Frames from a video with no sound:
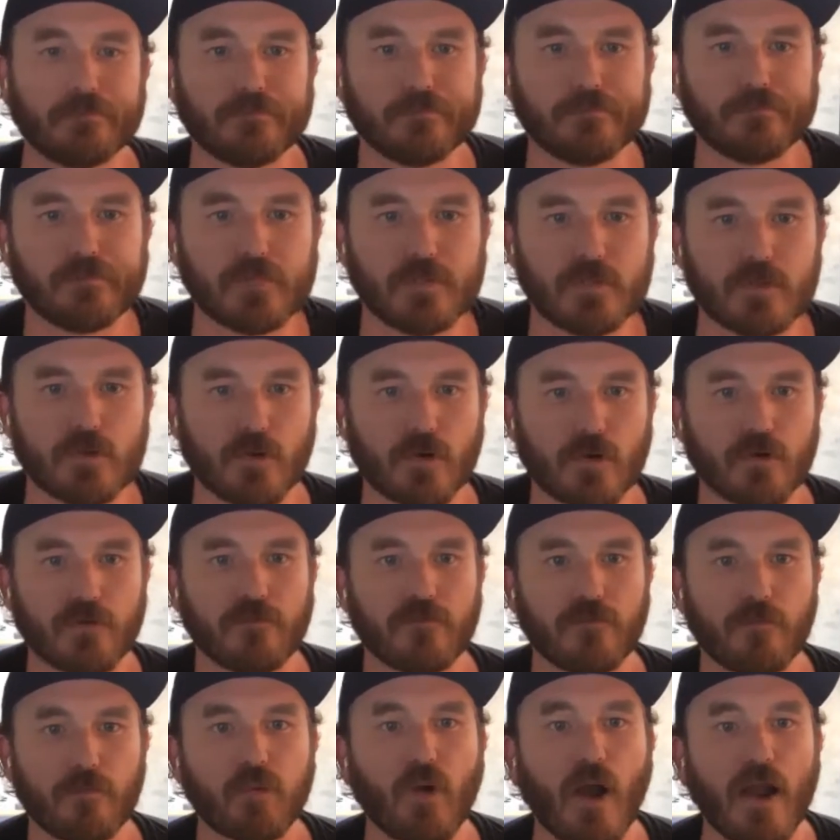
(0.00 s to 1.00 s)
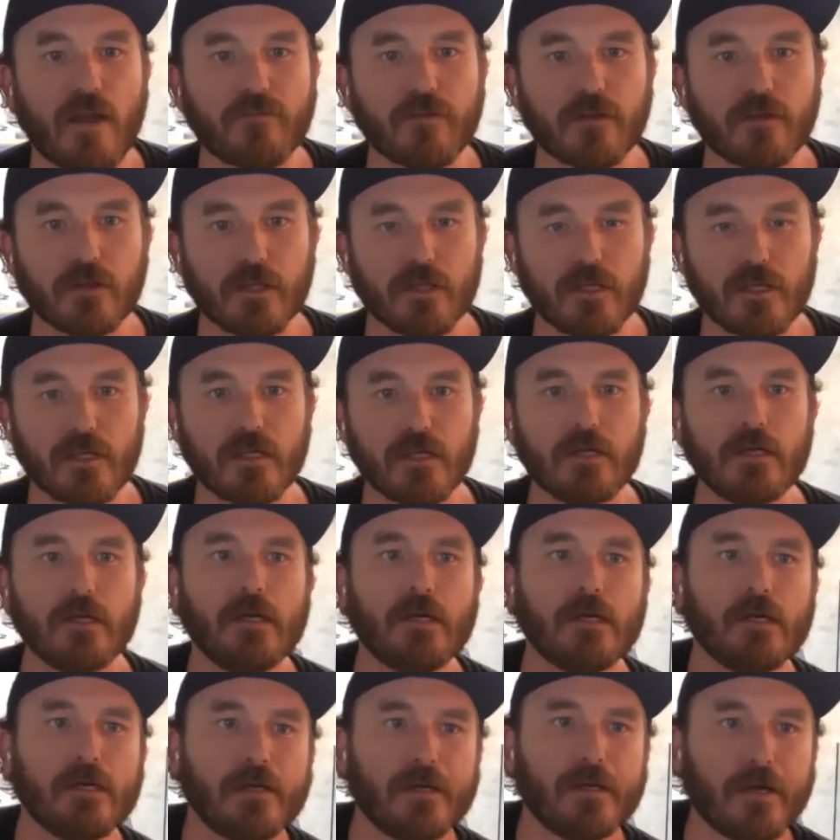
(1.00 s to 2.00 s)
sort of privately?
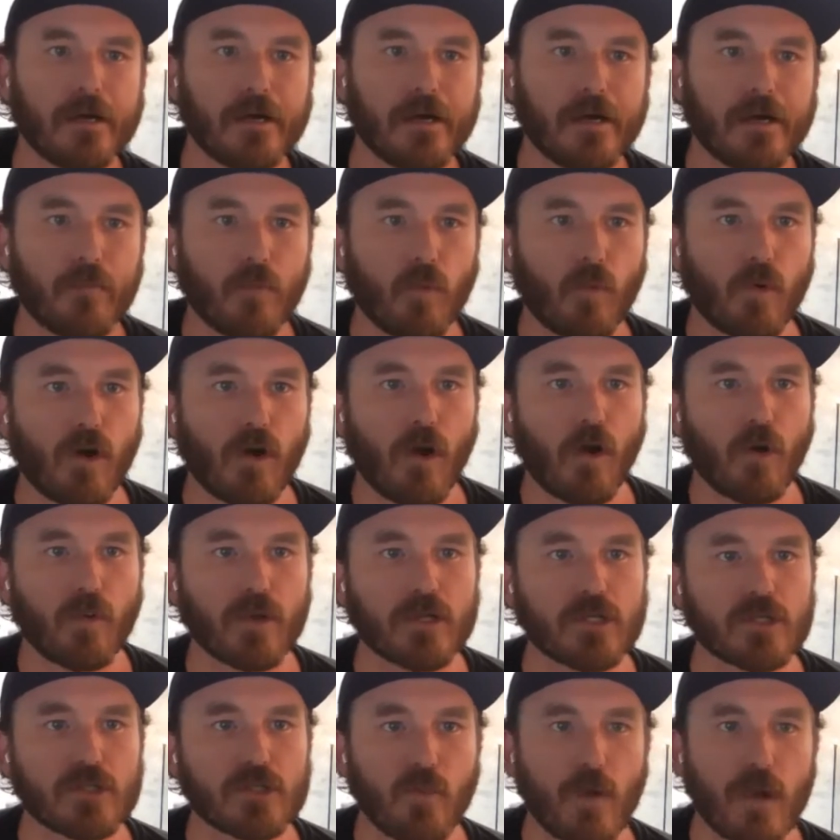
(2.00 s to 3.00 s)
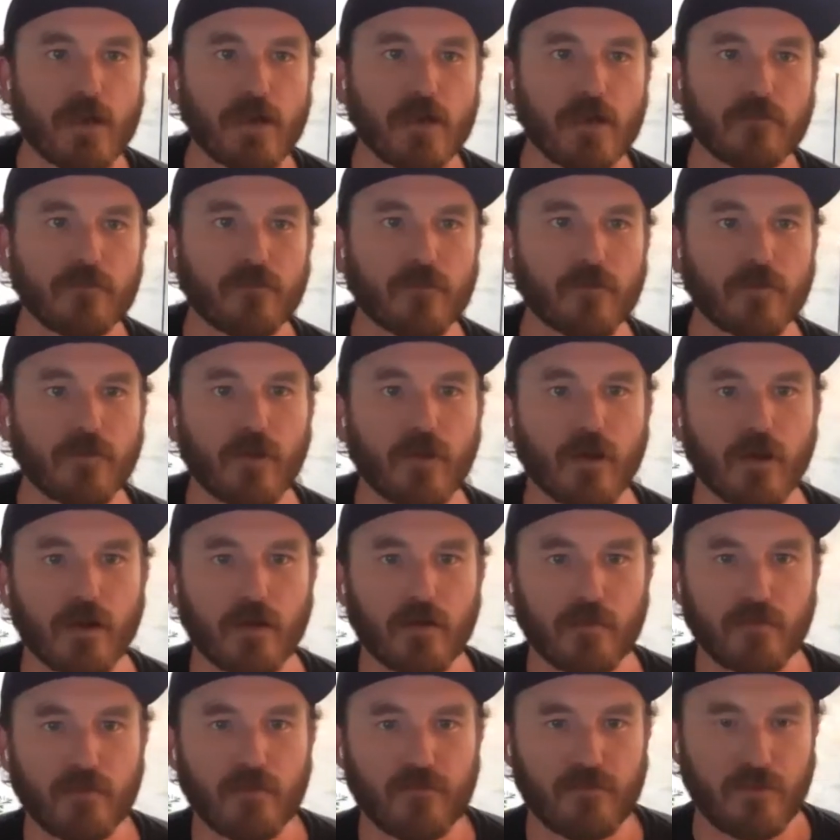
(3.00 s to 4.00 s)
Or are we just waiting for
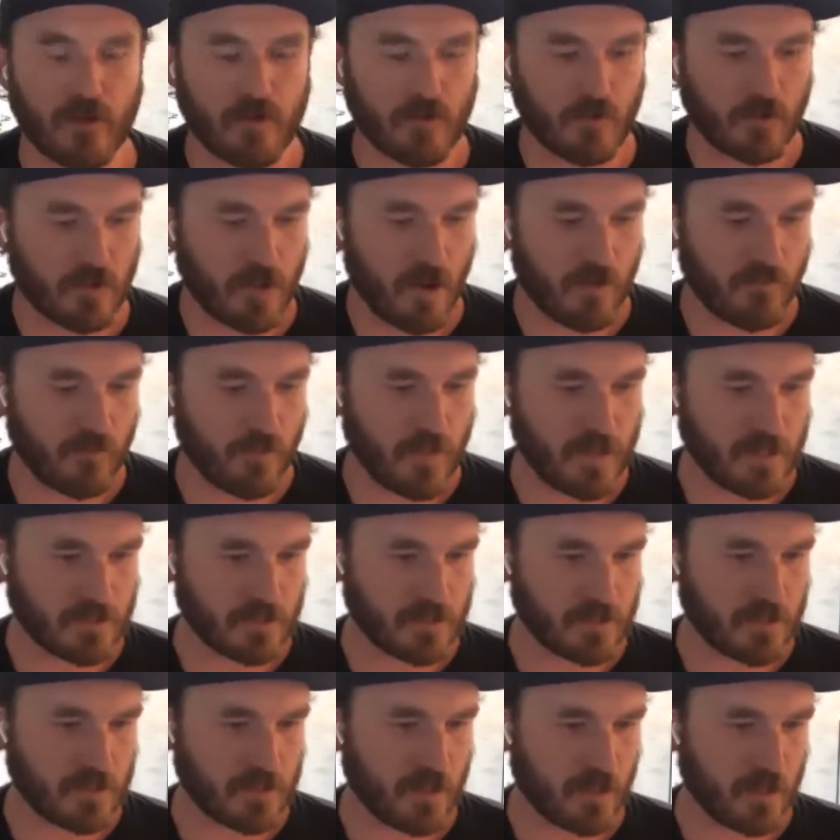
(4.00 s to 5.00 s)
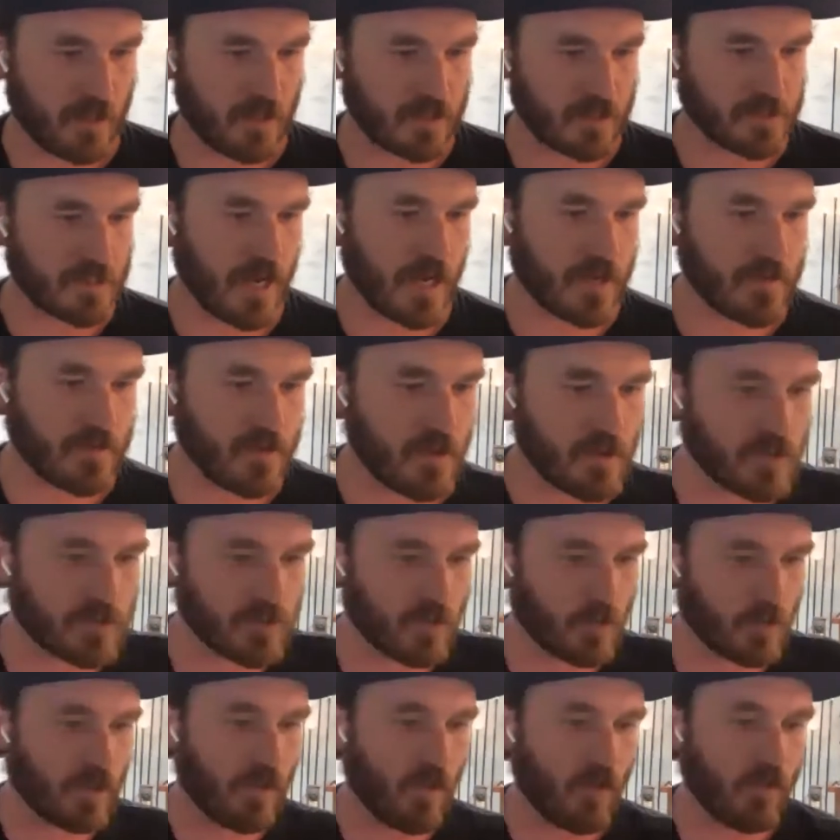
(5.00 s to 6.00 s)
the federal government to assign those?
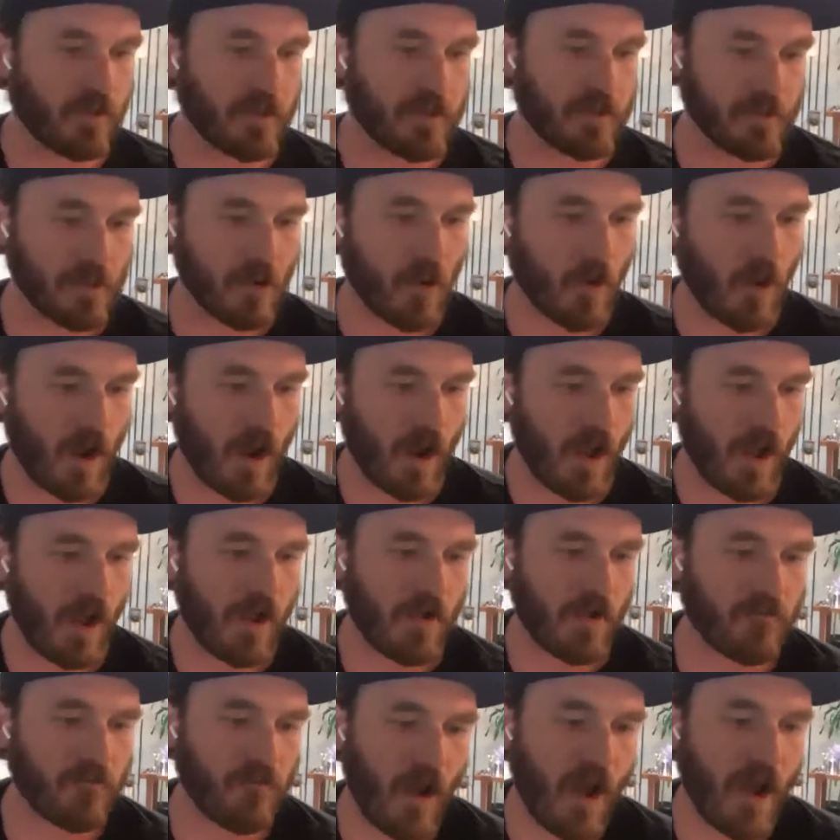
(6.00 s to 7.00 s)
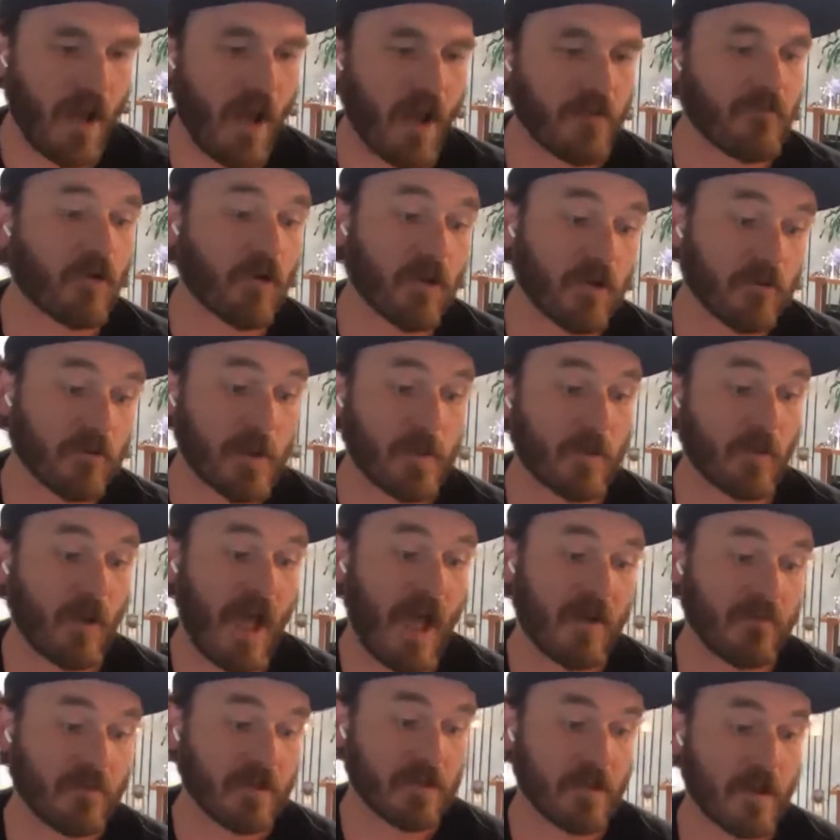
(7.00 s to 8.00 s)
Well, only, I've heard of people
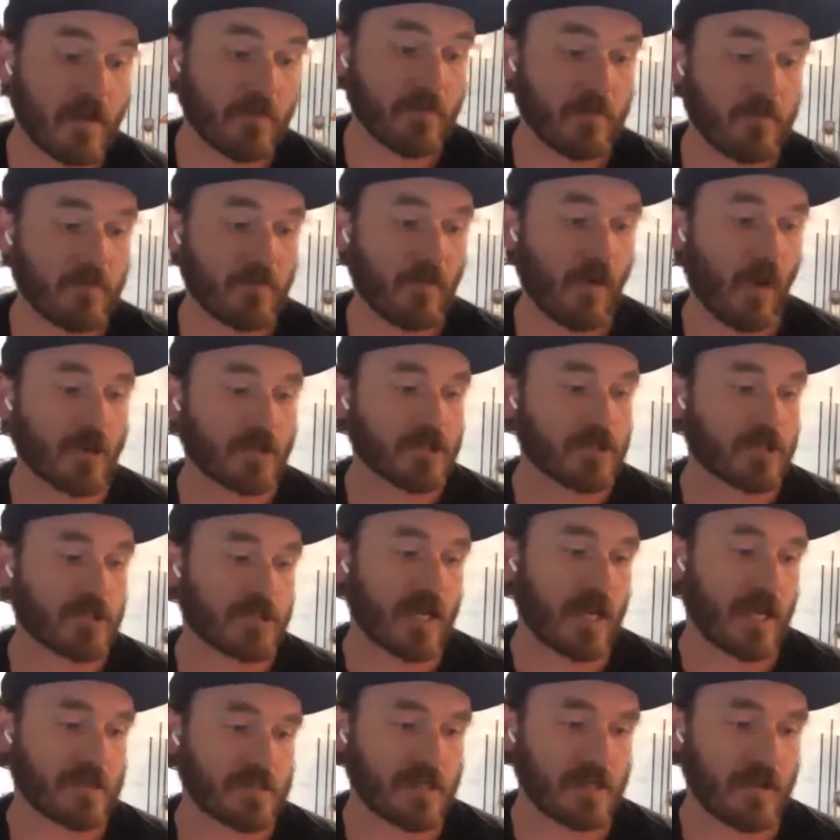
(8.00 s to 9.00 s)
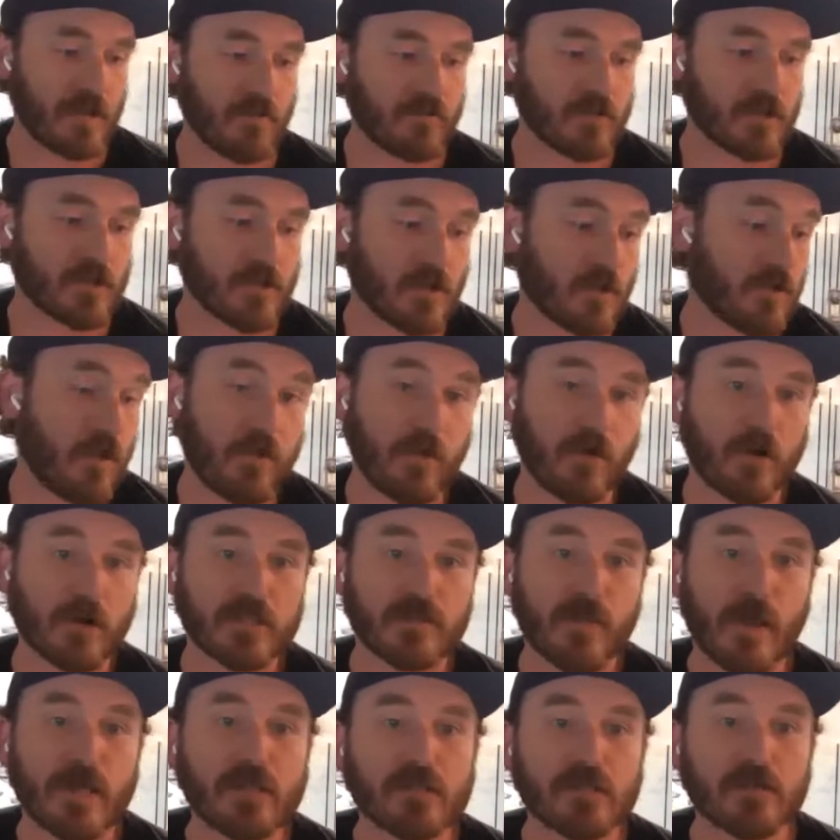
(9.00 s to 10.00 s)
having them on sets, and I've just heard that they're
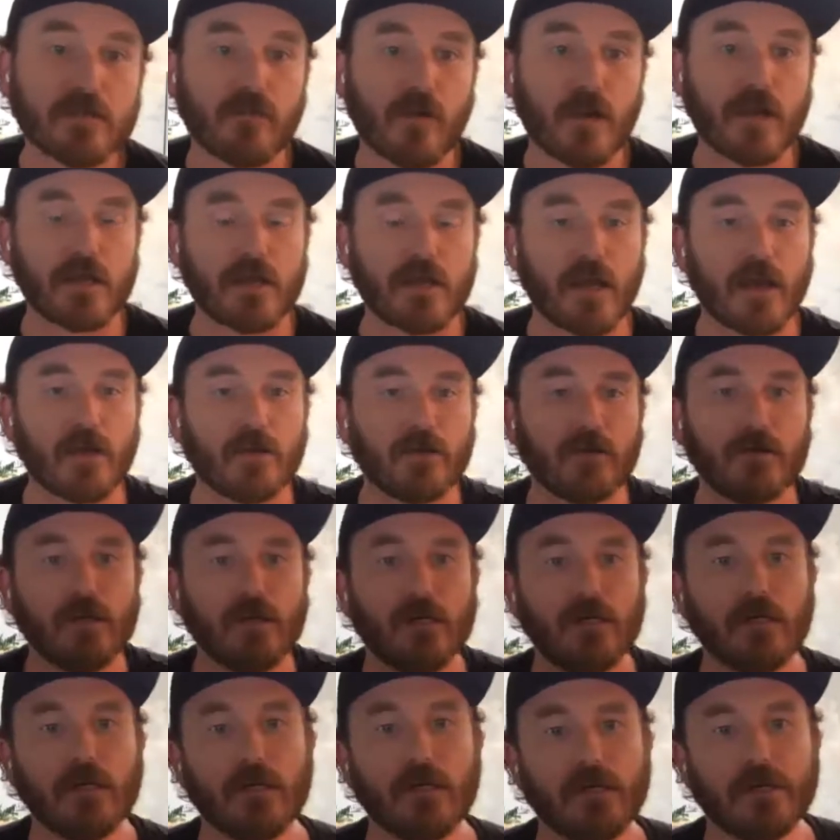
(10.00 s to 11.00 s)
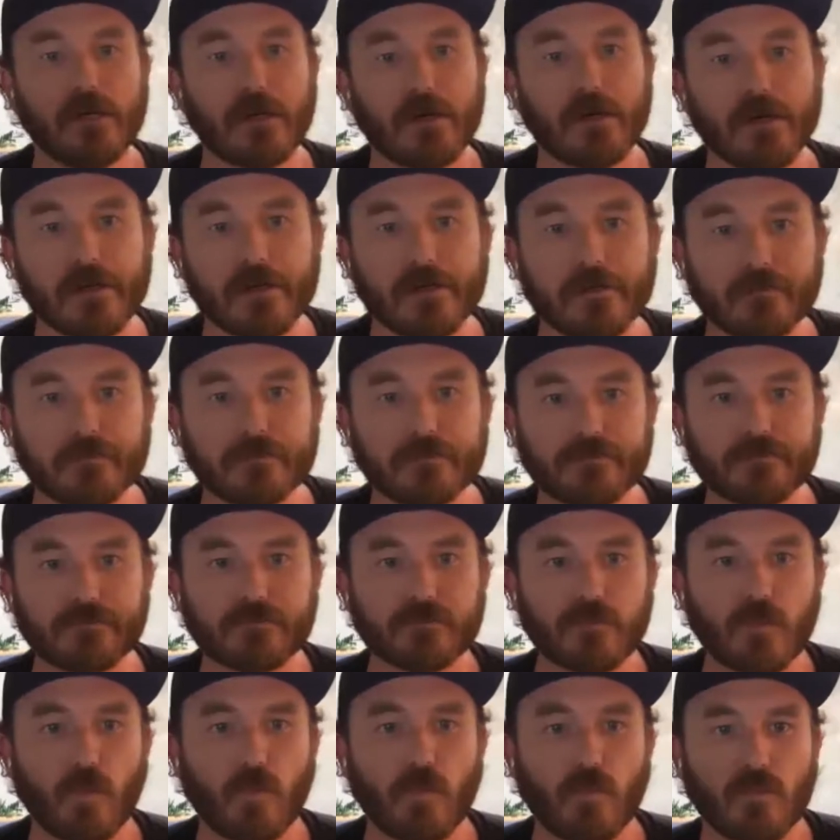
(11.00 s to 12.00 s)
expensive right now.
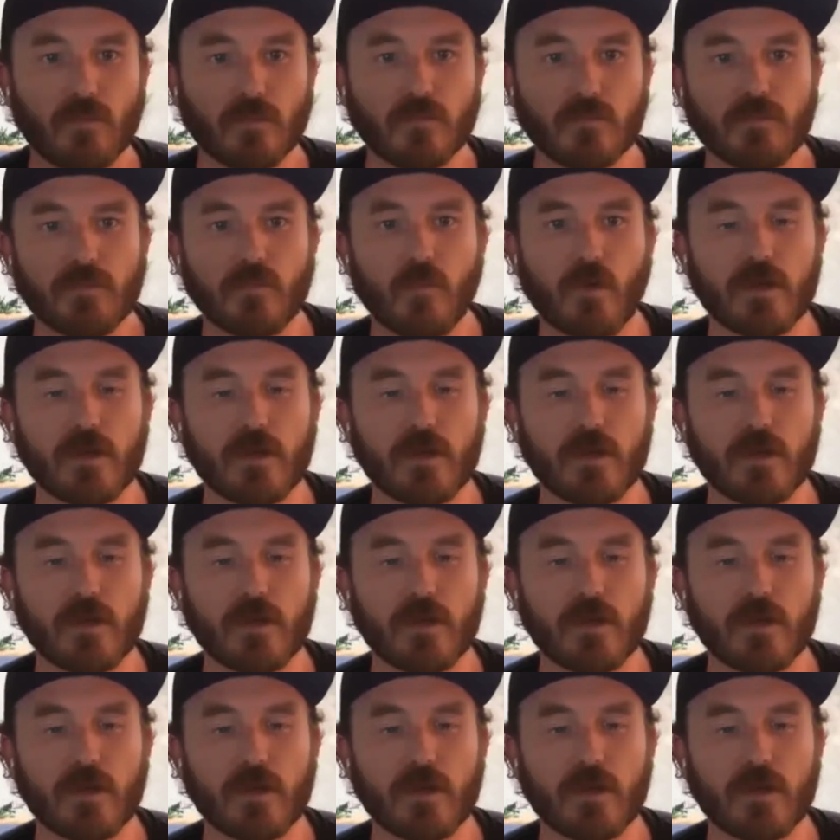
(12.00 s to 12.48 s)
What do you